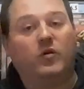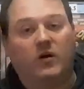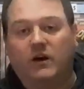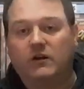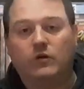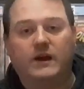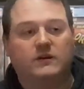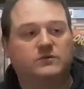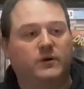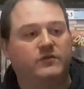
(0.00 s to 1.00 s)
or I'm going to look
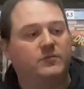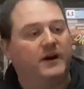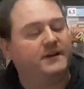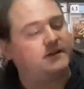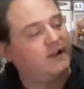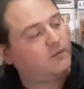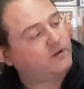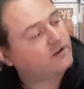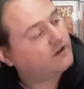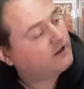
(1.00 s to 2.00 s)
elsewhere for my entertainment.